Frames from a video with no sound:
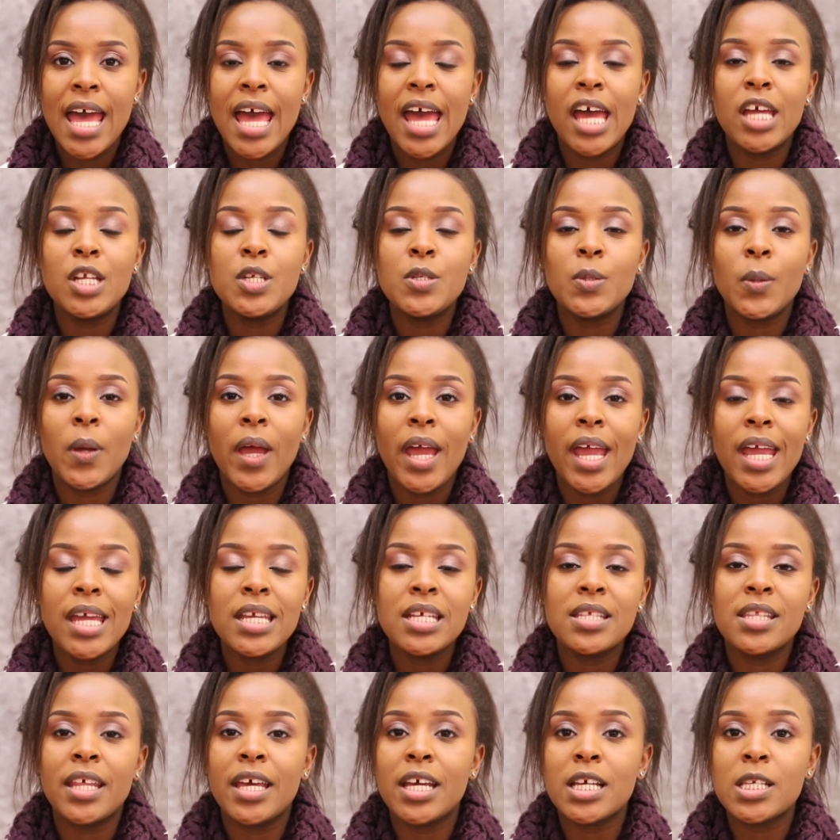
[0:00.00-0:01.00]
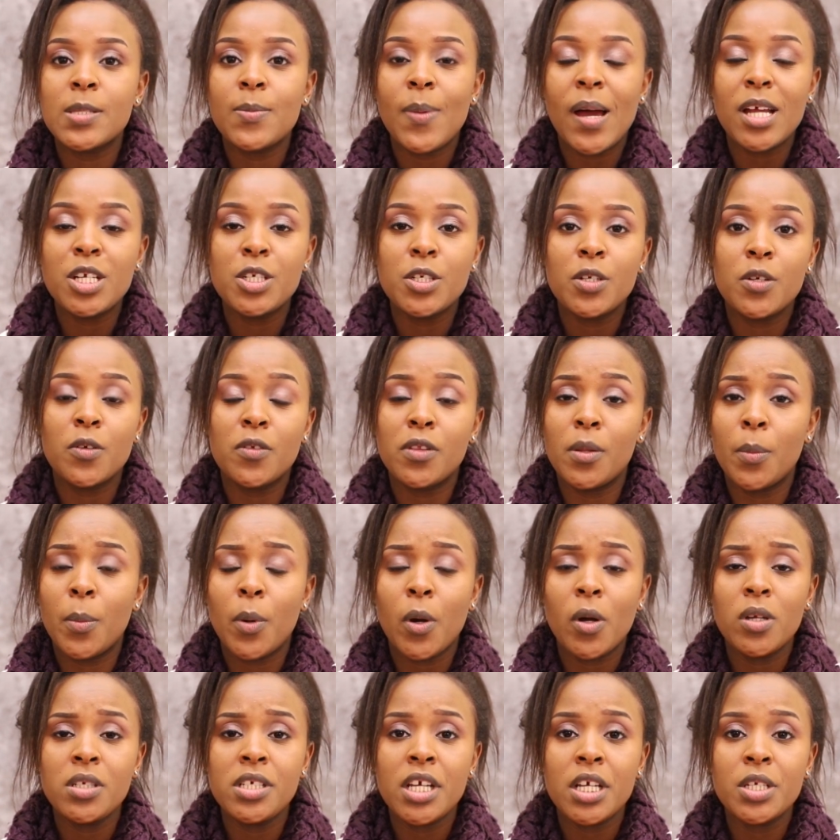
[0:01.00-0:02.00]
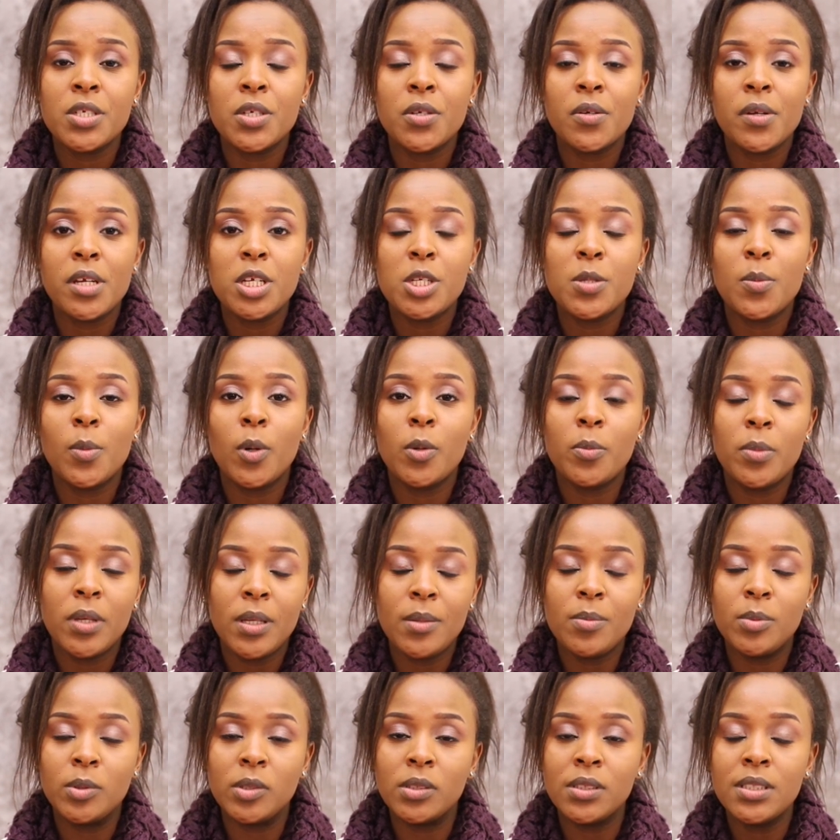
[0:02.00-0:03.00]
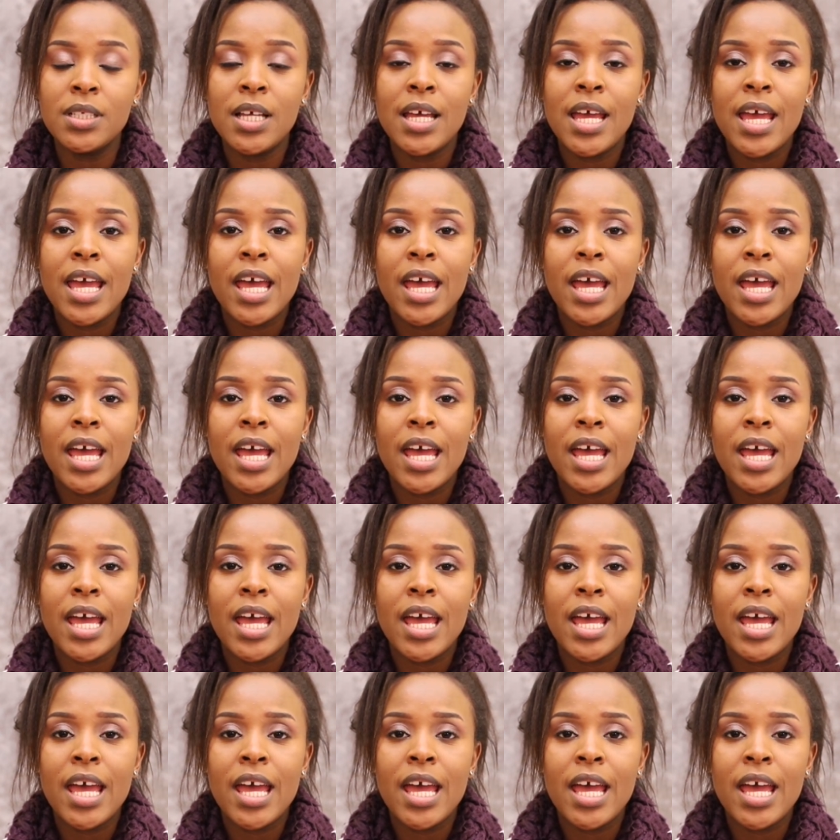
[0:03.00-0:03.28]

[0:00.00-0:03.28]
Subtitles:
and to aid in the expansion of the project to reach more people,